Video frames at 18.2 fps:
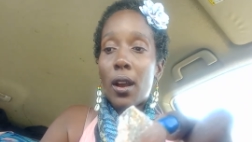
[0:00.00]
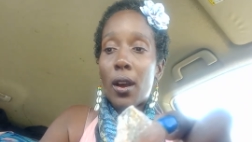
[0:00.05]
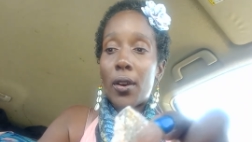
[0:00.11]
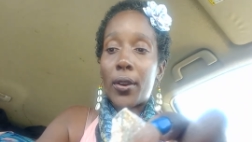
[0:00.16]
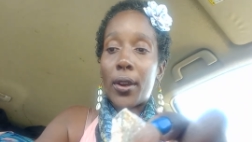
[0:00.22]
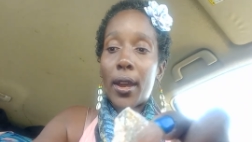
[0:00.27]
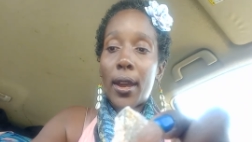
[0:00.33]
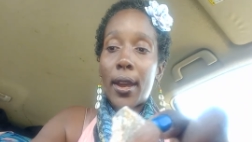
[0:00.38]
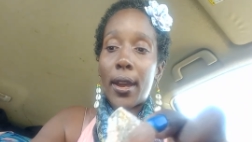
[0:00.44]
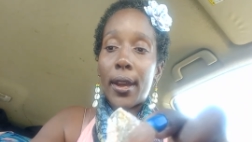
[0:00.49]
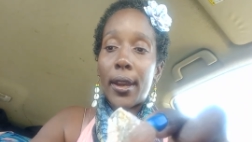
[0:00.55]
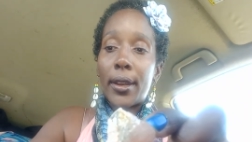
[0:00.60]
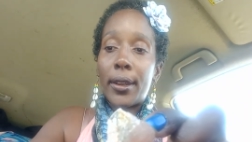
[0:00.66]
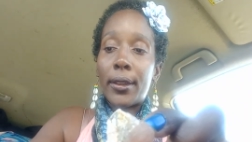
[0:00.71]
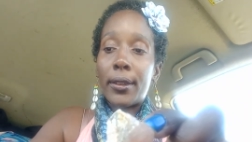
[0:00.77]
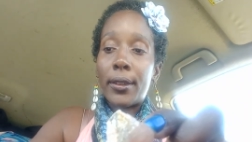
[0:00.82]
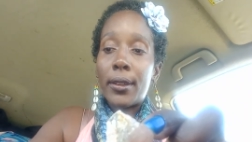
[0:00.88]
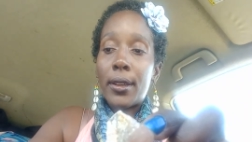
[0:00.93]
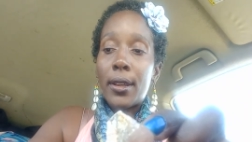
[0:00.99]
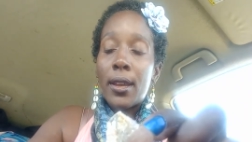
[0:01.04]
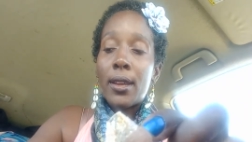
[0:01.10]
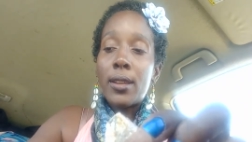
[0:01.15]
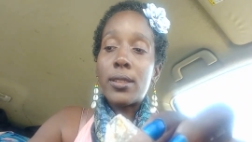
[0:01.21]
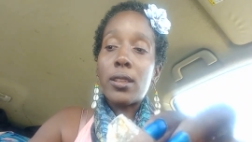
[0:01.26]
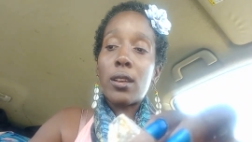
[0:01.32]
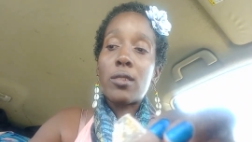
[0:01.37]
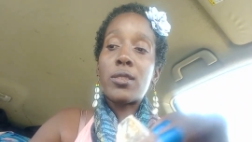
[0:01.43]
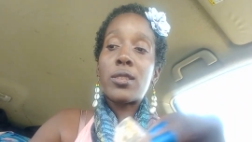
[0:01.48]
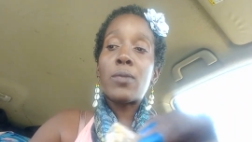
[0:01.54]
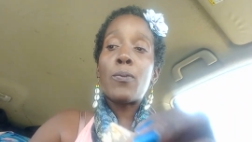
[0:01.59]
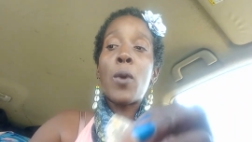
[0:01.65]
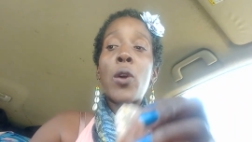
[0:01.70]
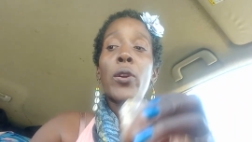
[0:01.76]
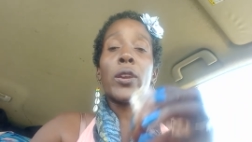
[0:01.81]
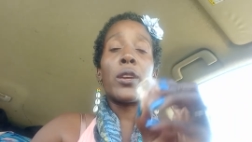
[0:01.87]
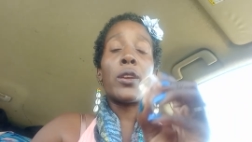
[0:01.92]
Okay, so the
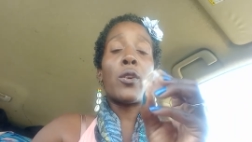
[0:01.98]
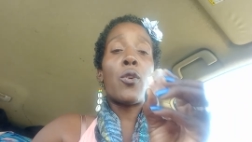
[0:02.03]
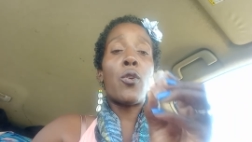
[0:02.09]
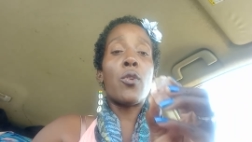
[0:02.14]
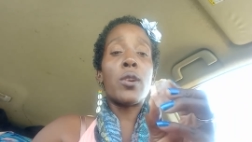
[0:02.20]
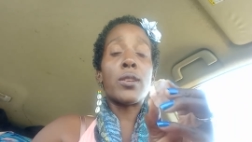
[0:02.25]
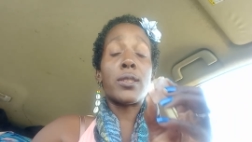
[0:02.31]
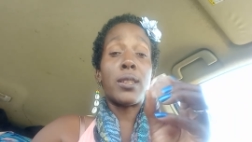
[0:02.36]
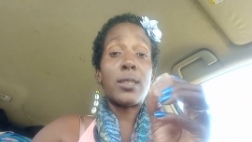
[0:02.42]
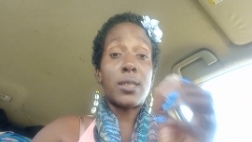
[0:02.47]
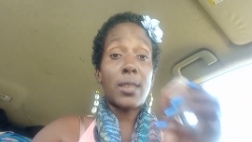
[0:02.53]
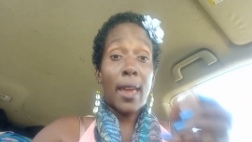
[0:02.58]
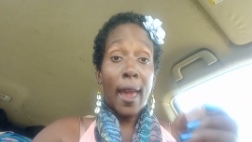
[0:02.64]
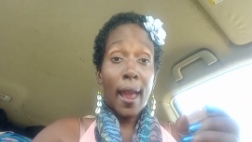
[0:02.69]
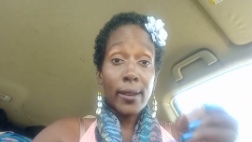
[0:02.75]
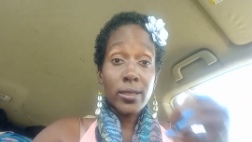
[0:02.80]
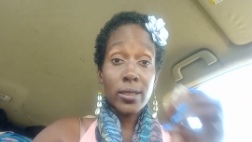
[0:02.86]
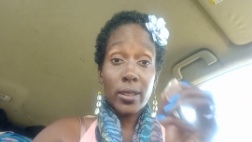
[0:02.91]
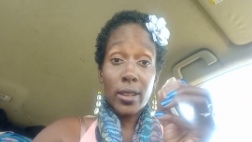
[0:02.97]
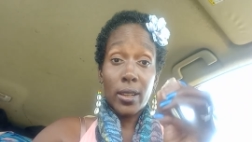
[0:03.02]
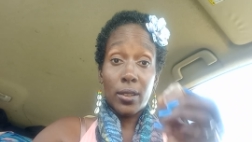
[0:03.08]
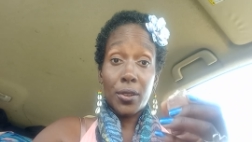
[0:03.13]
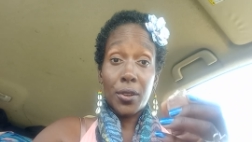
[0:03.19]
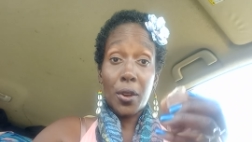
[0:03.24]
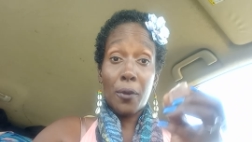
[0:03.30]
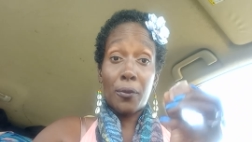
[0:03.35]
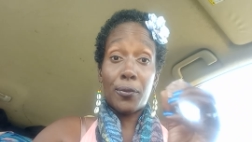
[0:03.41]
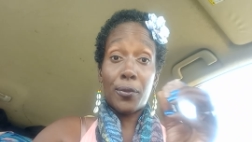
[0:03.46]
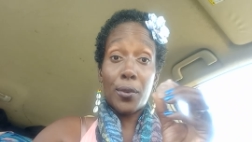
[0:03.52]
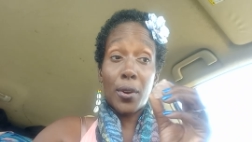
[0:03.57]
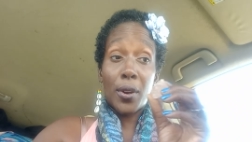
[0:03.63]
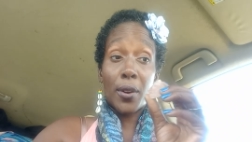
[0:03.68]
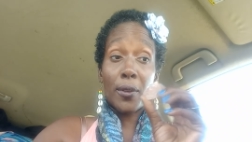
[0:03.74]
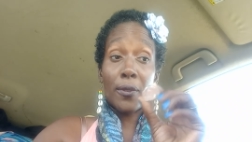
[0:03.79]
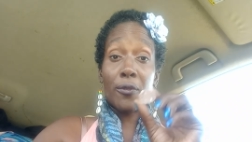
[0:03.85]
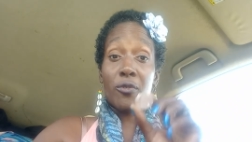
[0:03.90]
smoky quartz is actually good
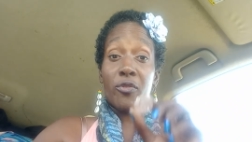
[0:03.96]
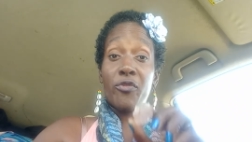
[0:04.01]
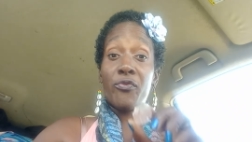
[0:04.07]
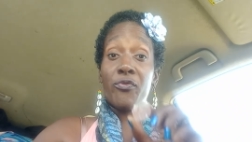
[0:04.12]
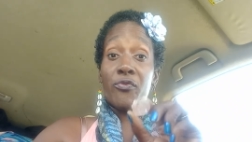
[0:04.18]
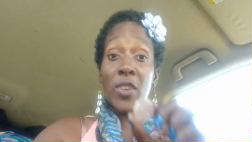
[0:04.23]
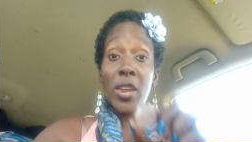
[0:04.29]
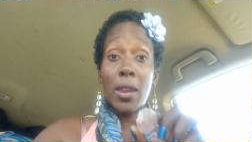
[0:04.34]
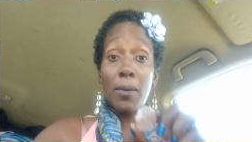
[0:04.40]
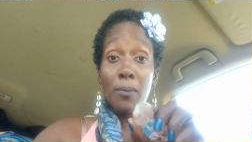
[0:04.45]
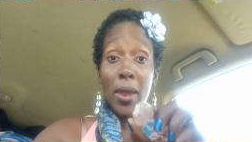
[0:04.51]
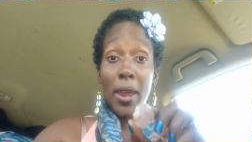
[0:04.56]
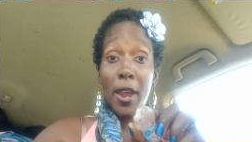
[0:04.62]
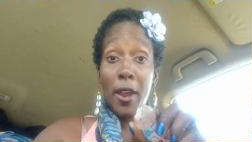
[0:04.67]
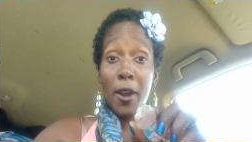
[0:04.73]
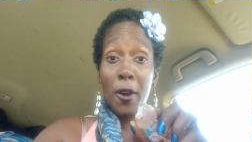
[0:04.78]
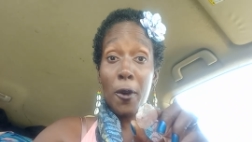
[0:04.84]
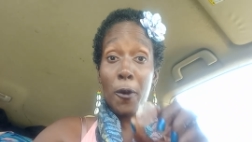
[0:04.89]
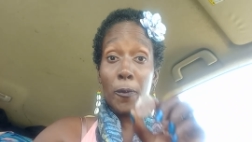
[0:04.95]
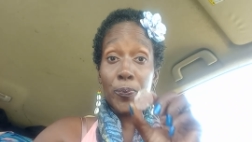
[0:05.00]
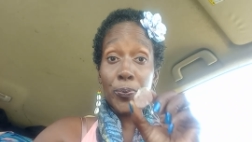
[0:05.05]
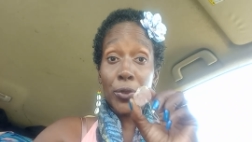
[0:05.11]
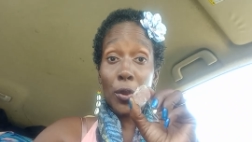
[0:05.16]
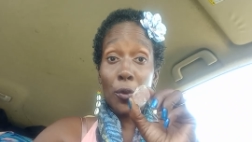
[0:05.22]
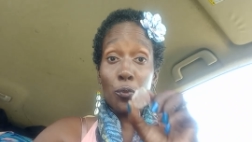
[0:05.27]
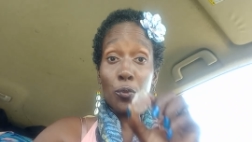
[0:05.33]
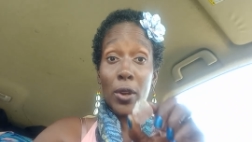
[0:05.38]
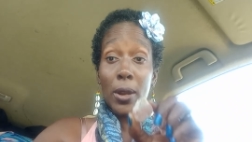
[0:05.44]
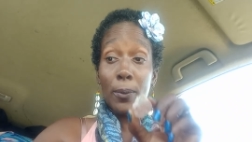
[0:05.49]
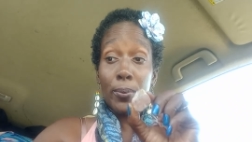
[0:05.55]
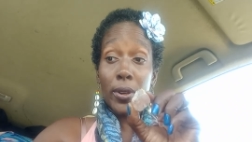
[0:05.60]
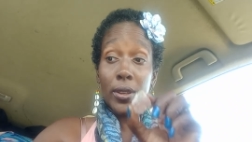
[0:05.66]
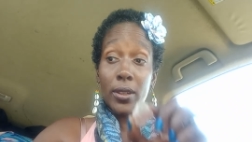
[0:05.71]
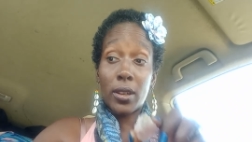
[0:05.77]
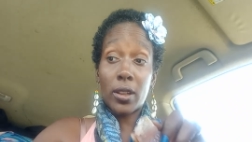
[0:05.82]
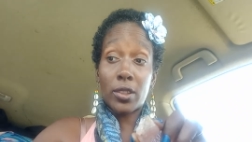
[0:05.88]
for female
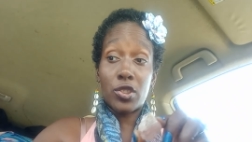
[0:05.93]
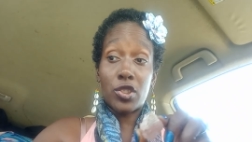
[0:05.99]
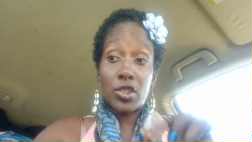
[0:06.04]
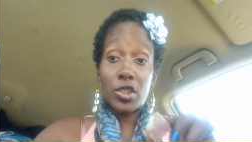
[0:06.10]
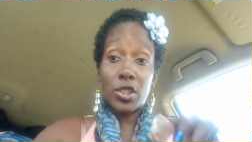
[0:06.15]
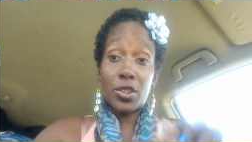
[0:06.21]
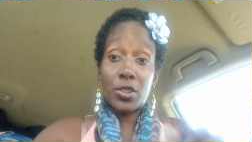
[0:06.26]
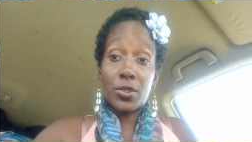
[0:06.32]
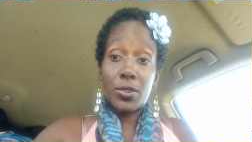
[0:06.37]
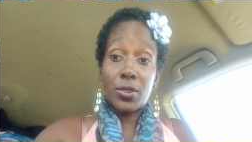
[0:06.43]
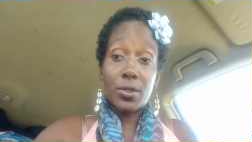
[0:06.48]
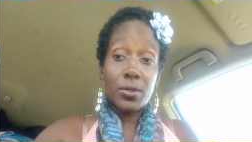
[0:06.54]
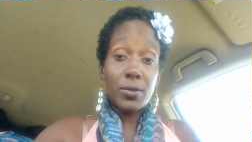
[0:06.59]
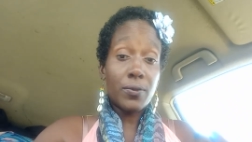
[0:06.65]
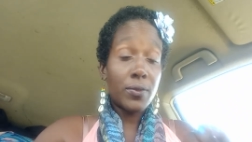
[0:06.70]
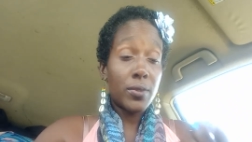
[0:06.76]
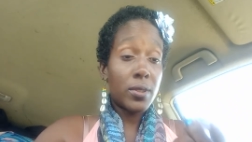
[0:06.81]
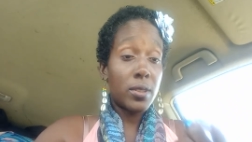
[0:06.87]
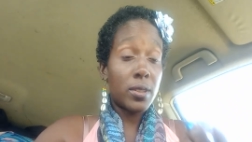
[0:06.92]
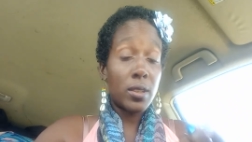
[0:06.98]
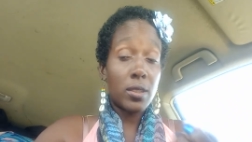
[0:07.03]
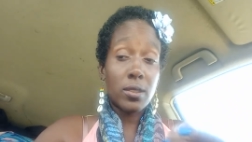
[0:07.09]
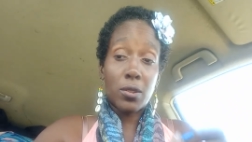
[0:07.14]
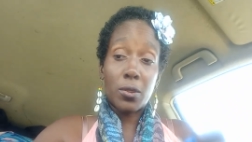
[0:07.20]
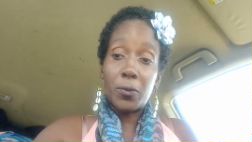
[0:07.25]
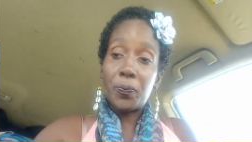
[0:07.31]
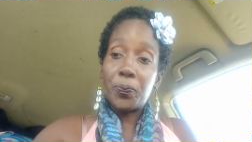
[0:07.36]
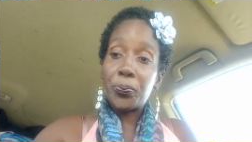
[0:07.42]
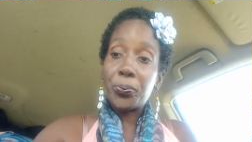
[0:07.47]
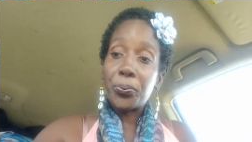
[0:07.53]
reproduction system